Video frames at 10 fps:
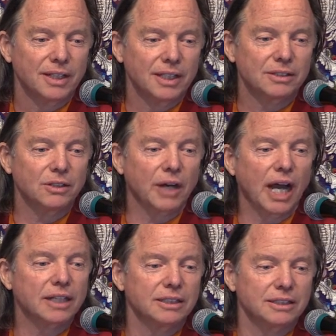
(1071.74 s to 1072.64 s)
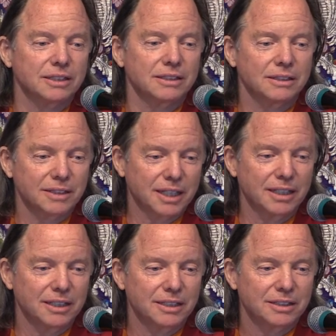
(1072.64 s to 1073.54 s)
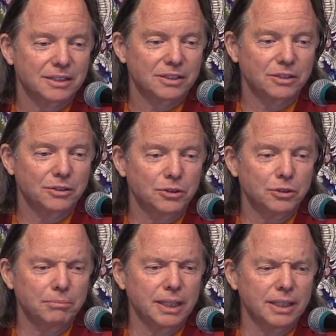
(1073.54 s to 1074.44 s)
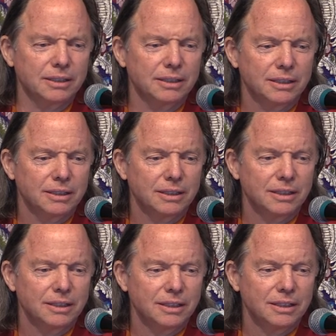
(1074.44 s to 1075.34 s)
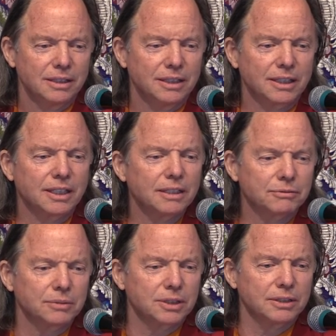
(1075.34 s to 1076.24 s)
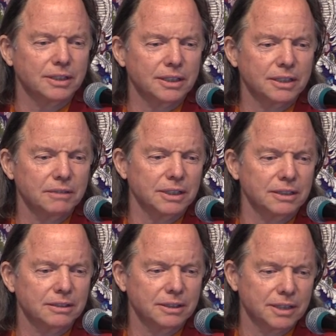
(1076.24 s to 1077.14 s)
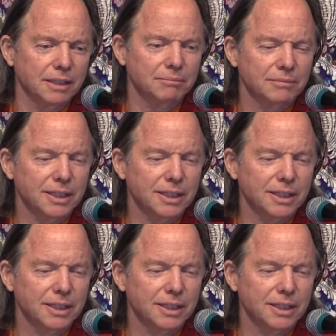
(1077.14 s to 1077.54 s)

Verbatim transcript: is no accident, okay? So you made the gift which you are giving to them.